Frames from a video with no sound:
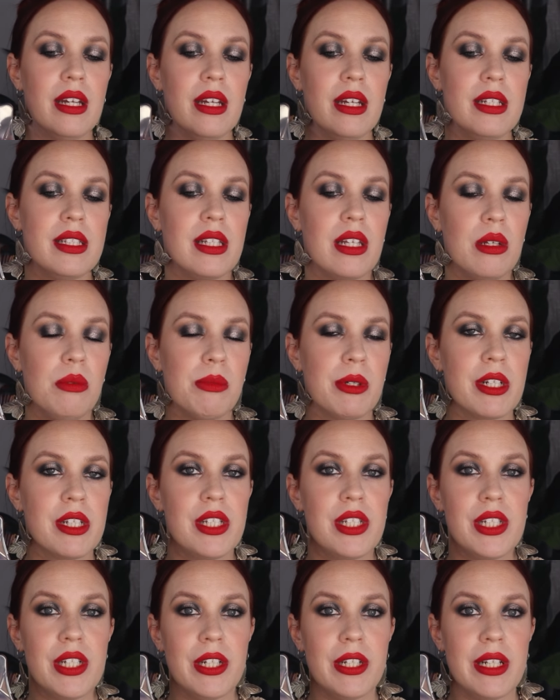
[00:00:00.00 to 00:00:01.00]
it's a little more
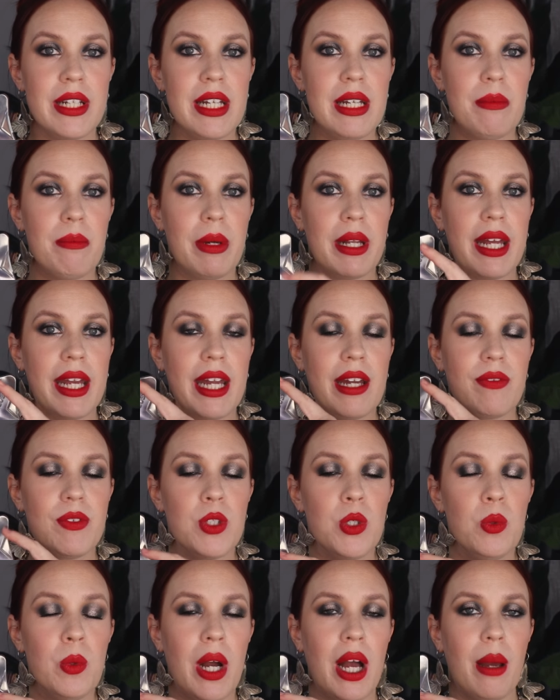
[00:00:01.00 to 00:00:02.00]
sturdy, but I have
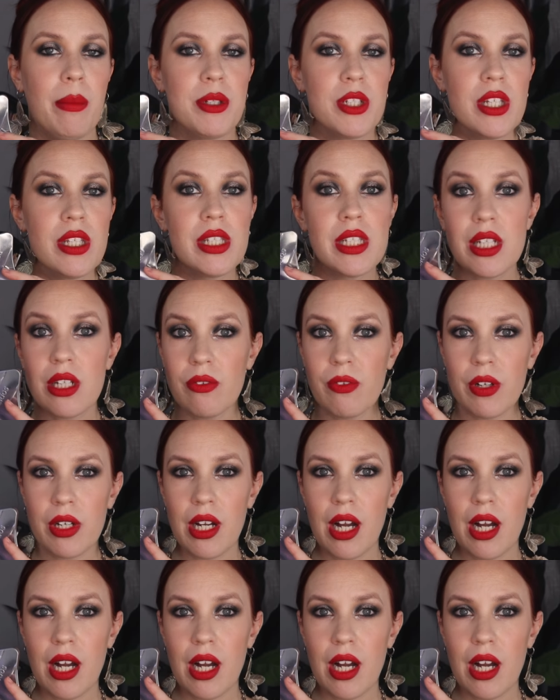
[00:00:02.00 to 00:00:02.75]
two options here for